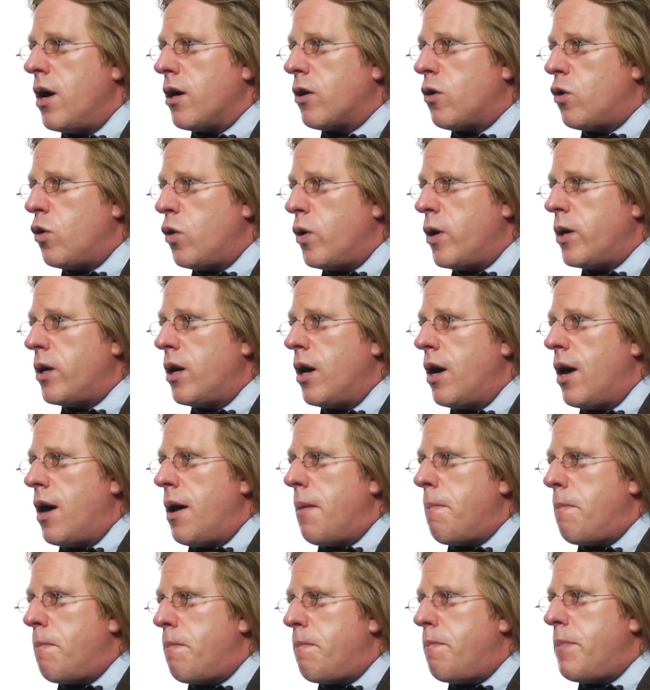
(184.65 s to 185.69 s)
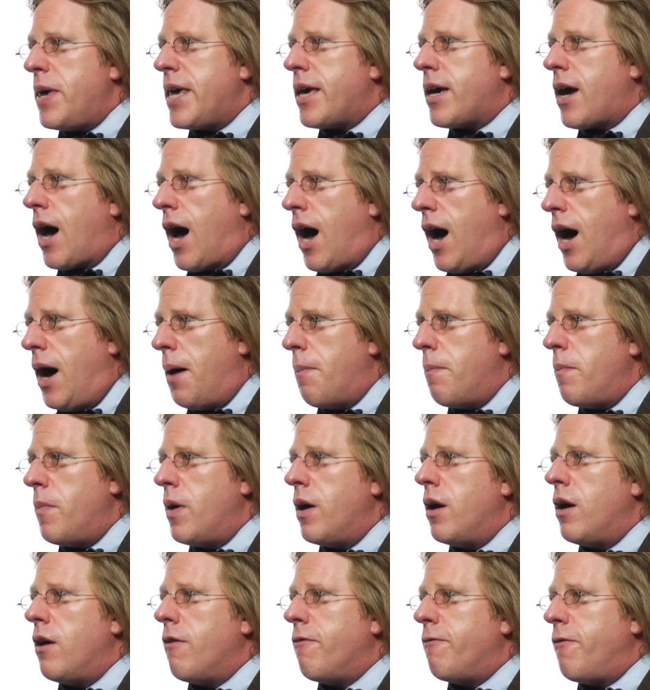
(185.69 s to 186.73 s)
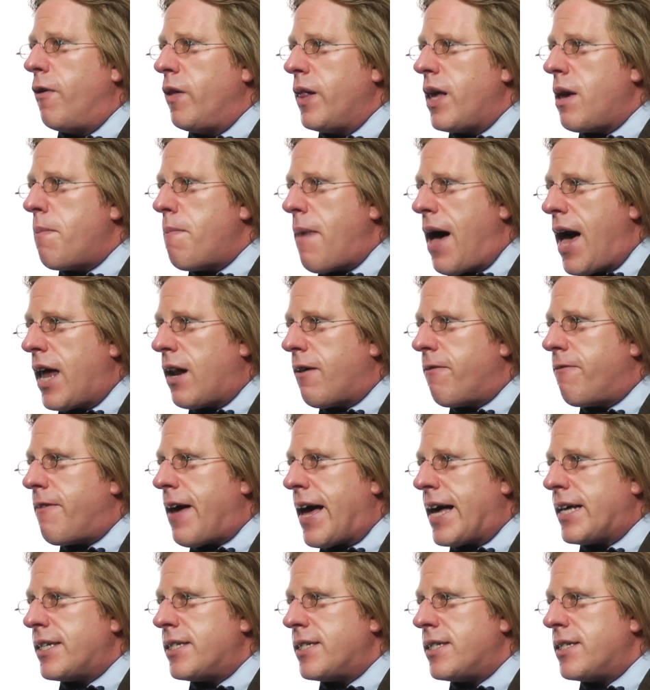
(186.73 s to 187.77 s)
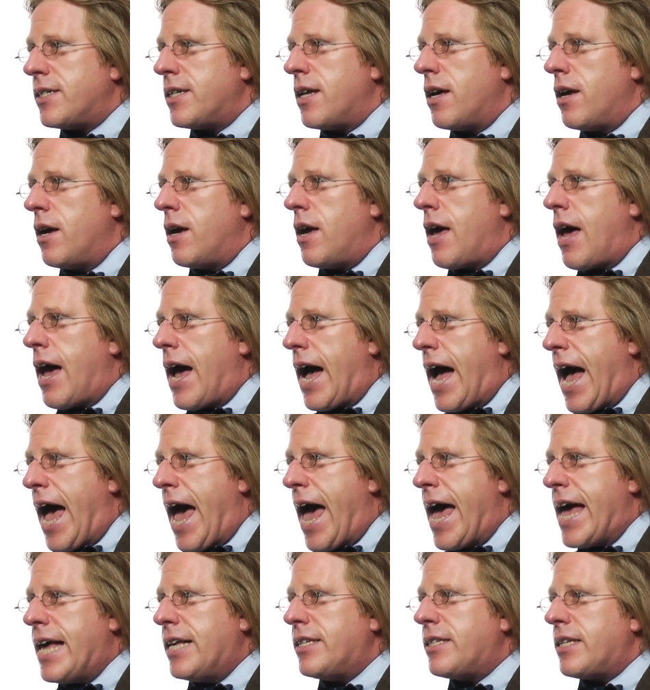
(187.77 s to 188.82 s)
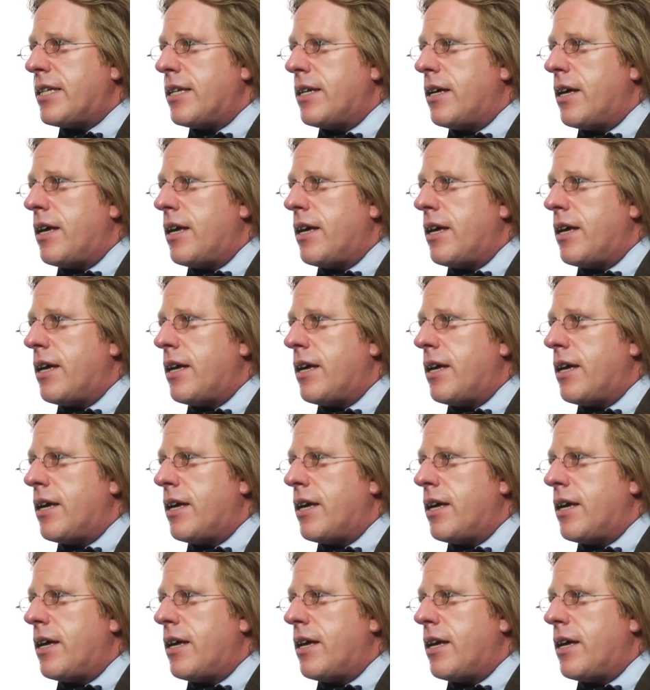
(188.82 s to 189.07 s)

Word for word: could become fully manifest as